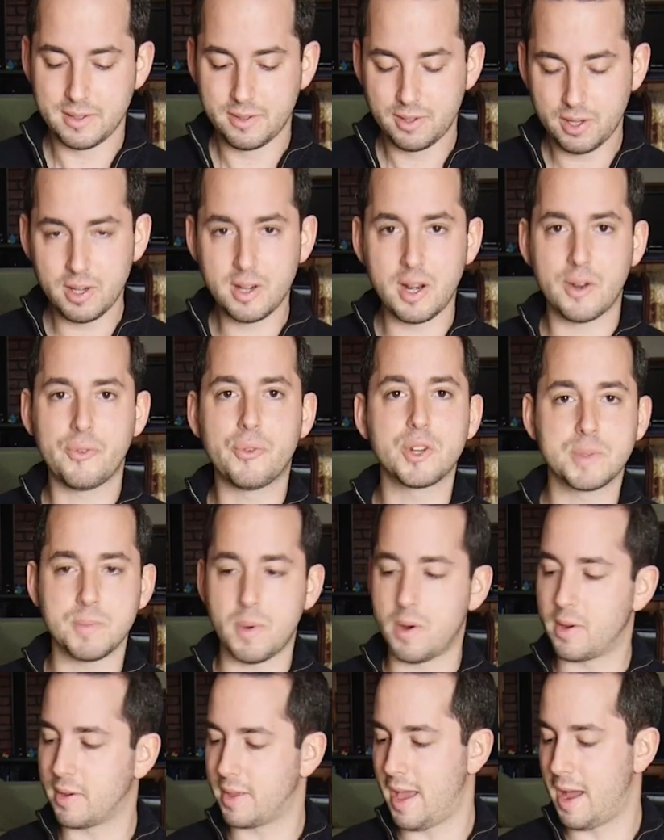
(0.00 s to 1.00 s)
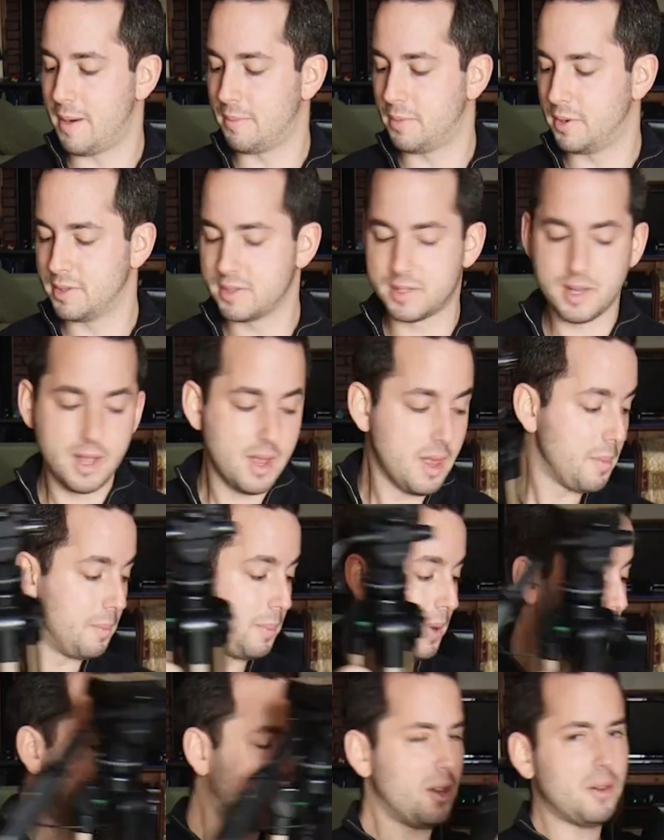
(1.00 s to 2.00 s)
Good enough for small cameras.
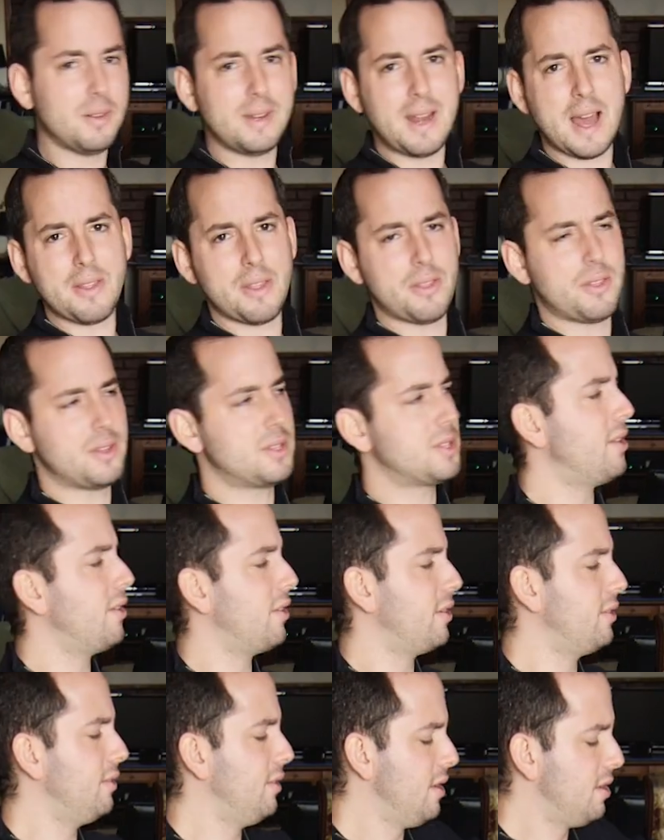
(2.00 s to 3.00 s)
But I know now that there's other